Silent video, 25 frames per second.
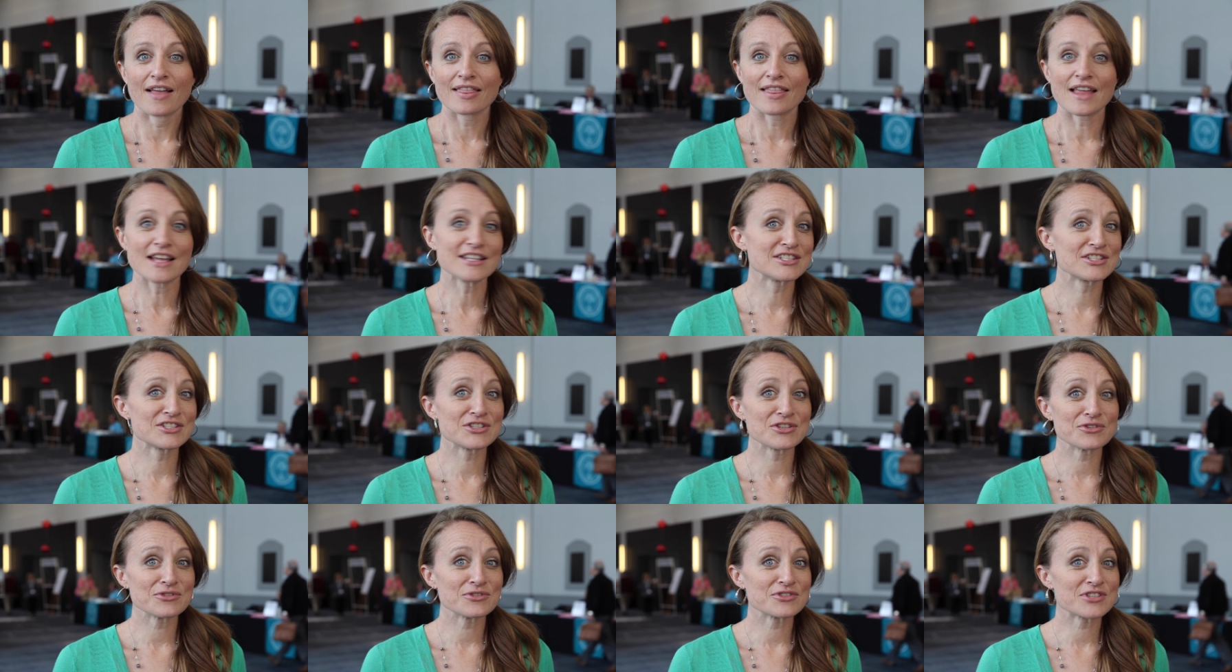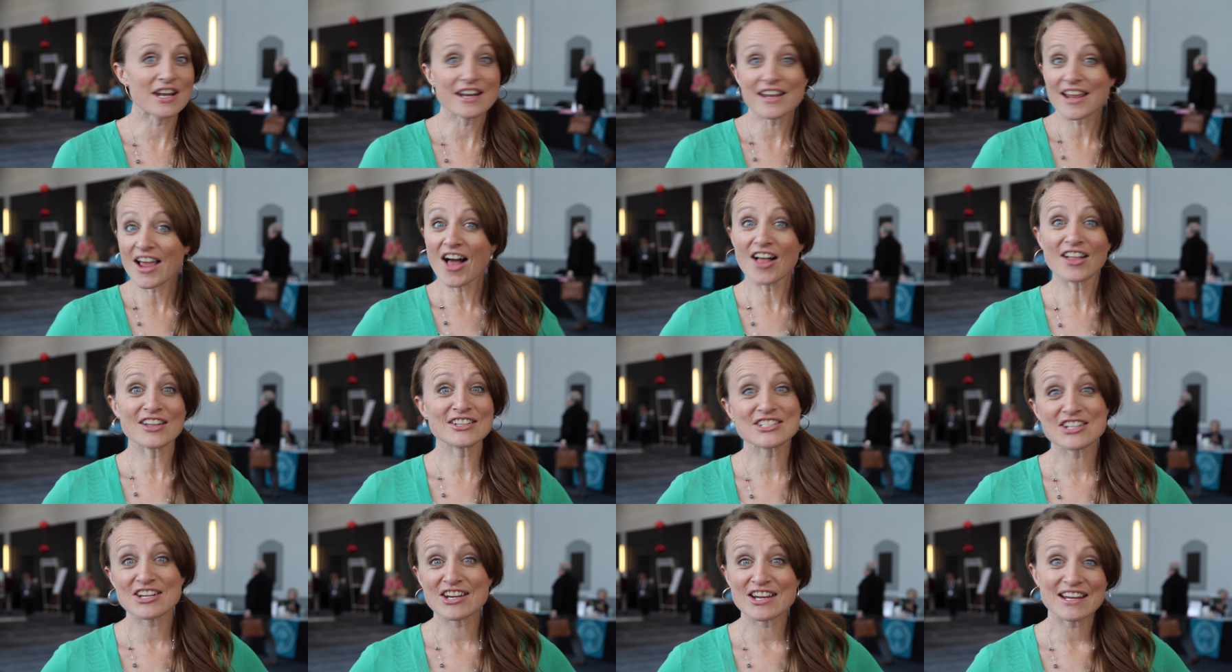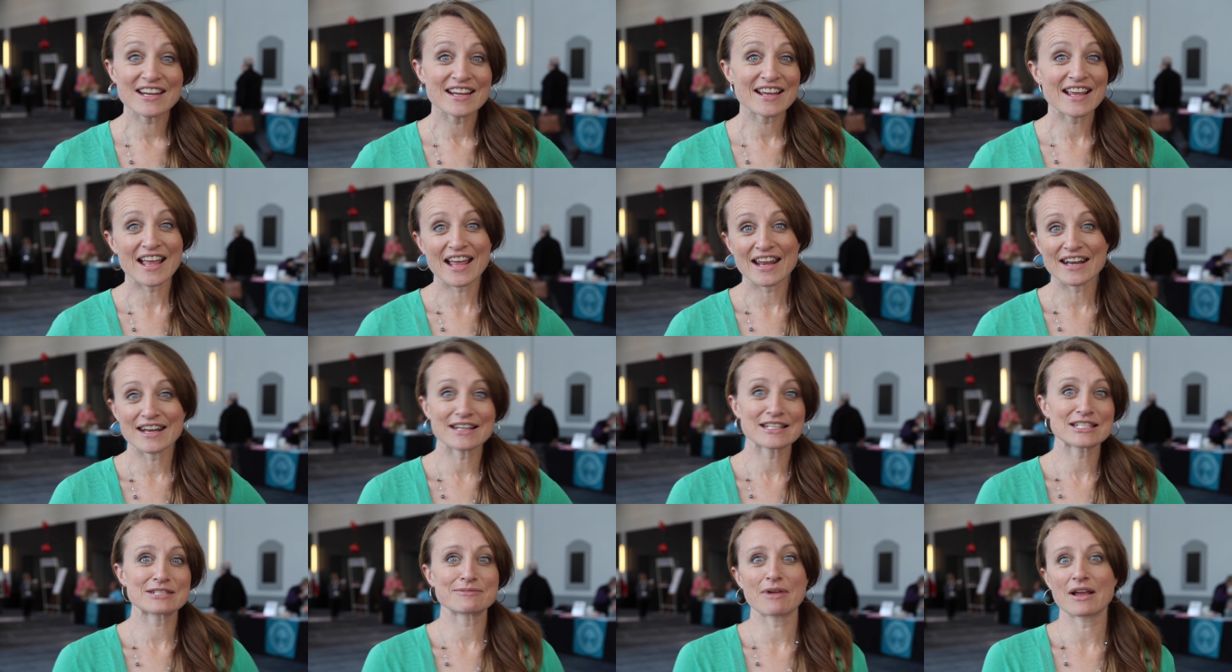let's do genealogy,
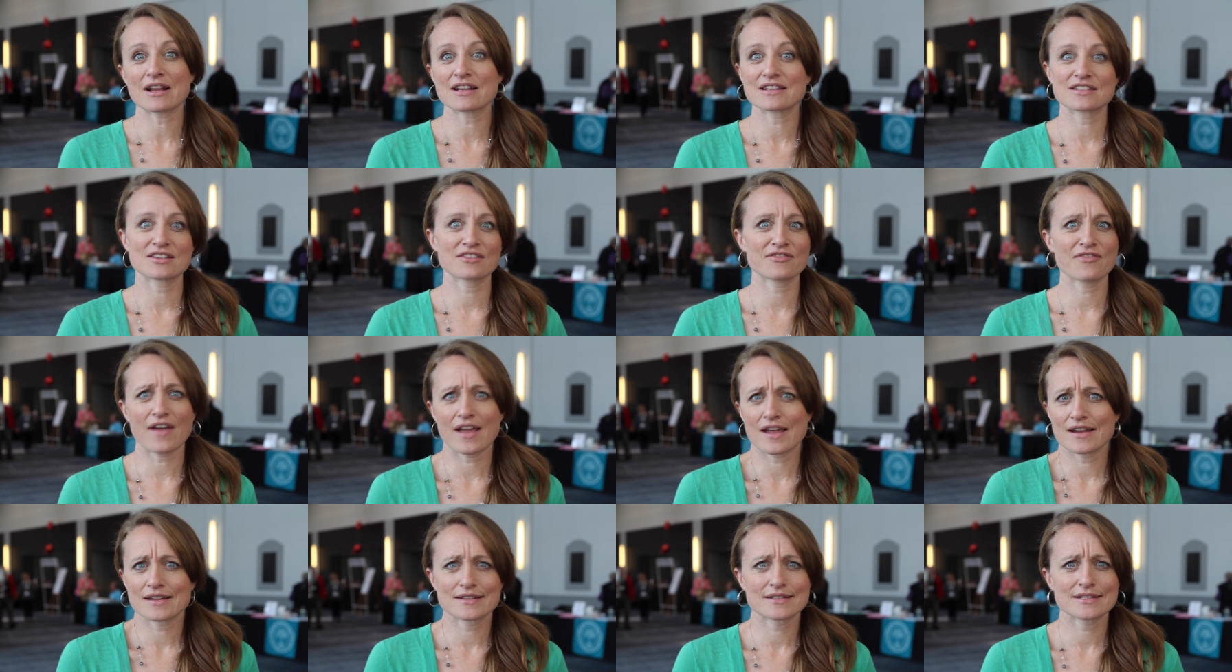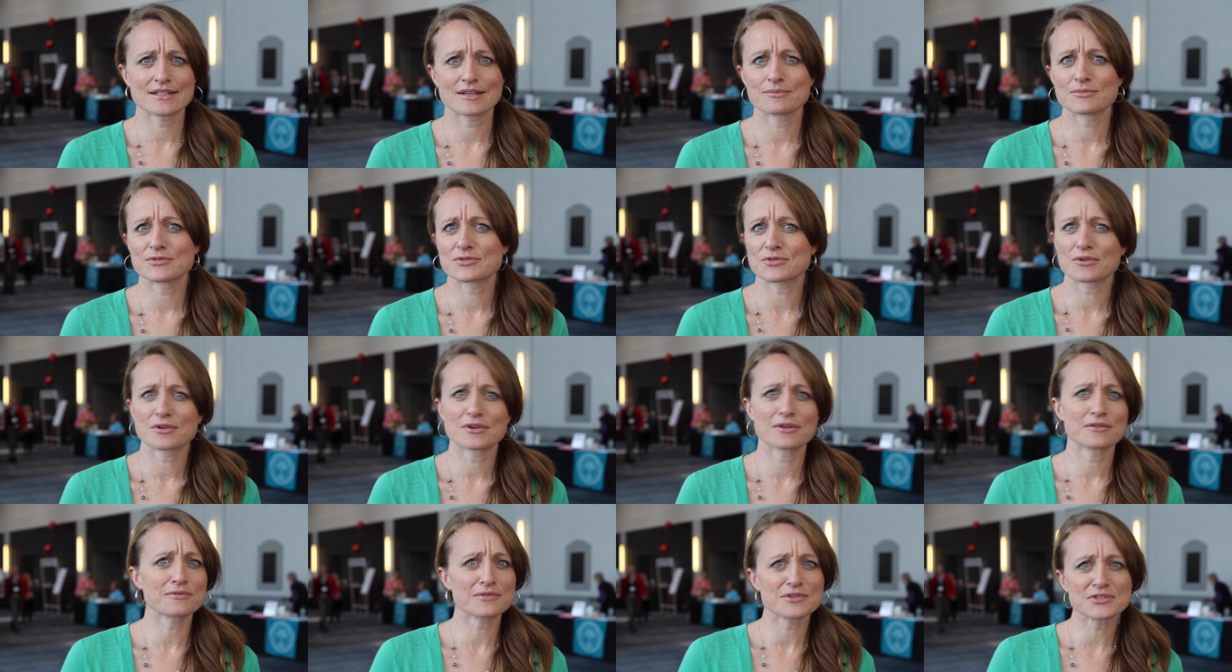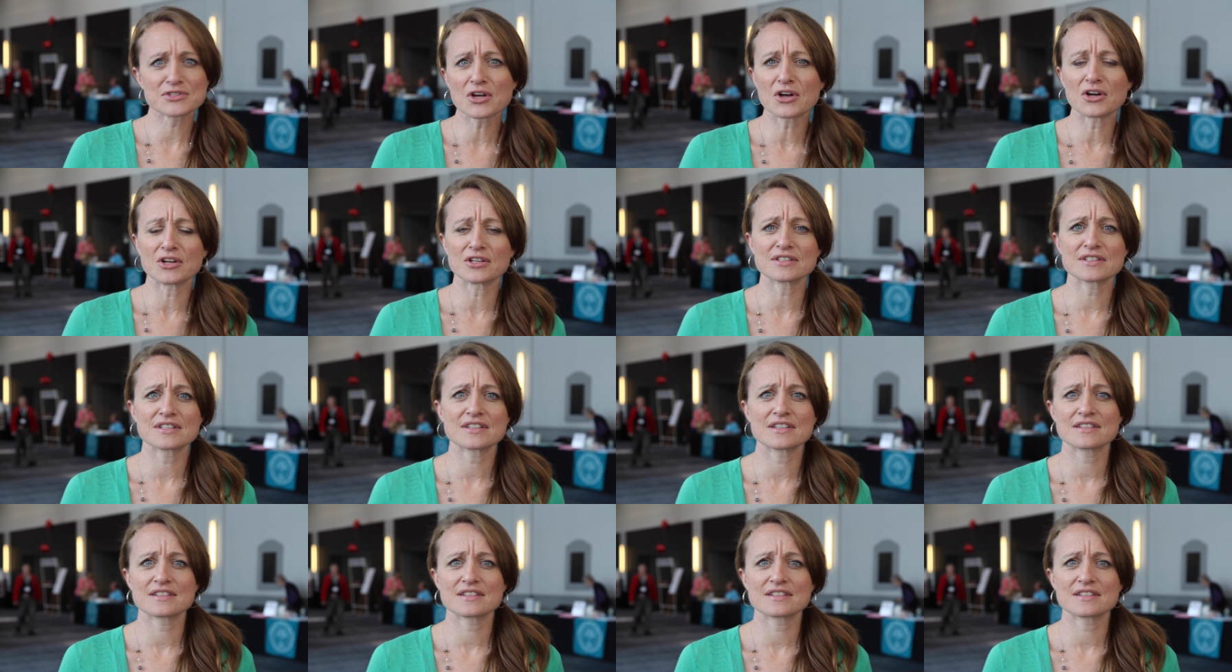and expect to find some sort of results.